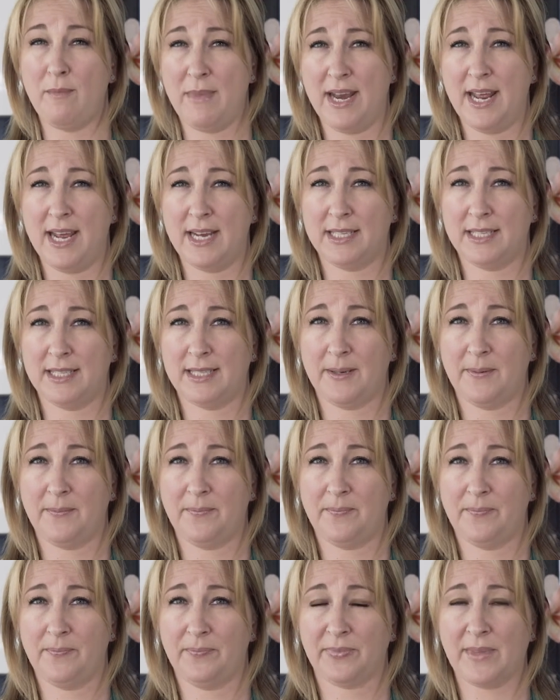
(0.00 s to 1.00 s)
minutes.
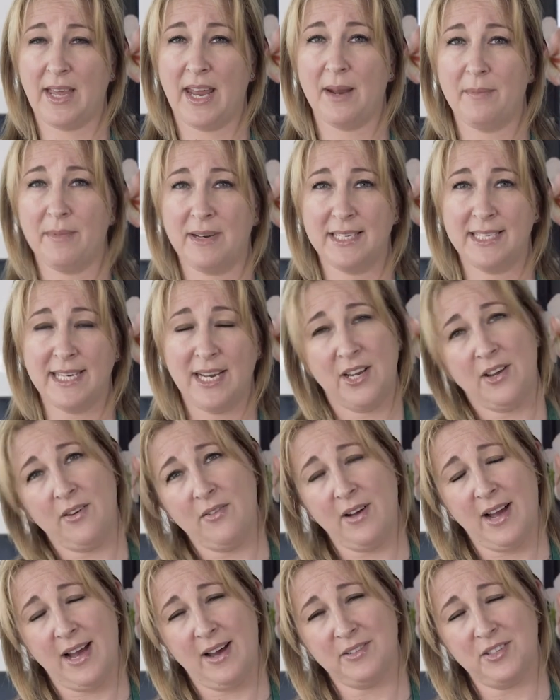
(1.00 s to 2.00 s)
And I'm going to tell
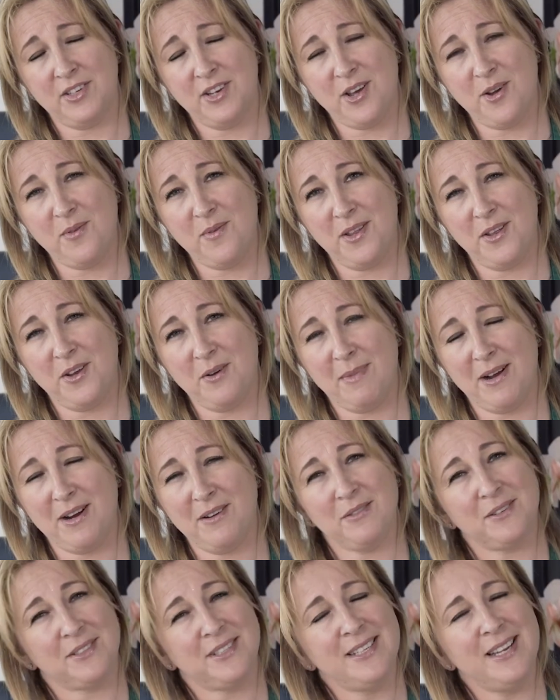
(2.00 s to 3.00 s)
you how to know whether your
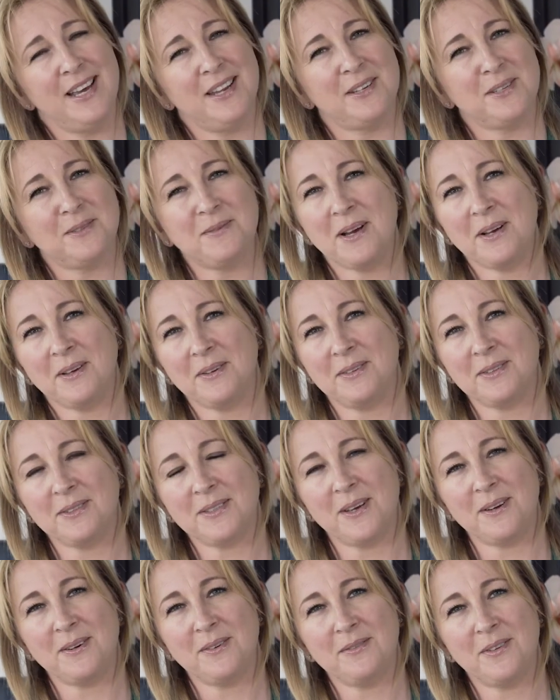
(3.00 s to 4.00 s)
macarons are done as well,
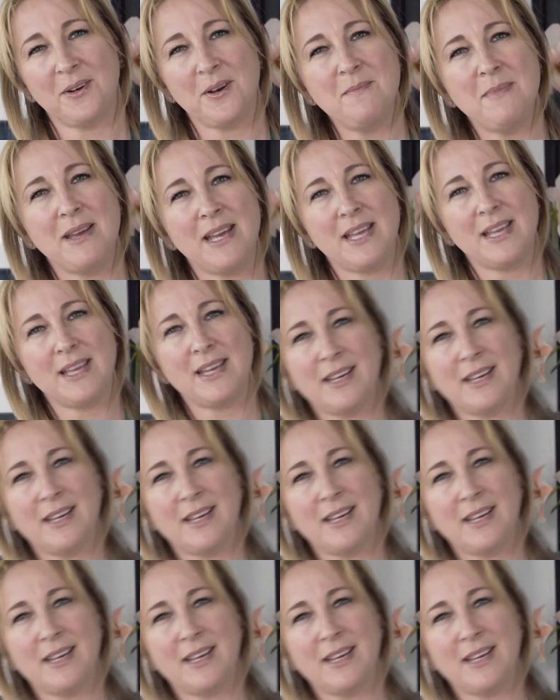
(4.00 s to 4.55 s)
so follow me.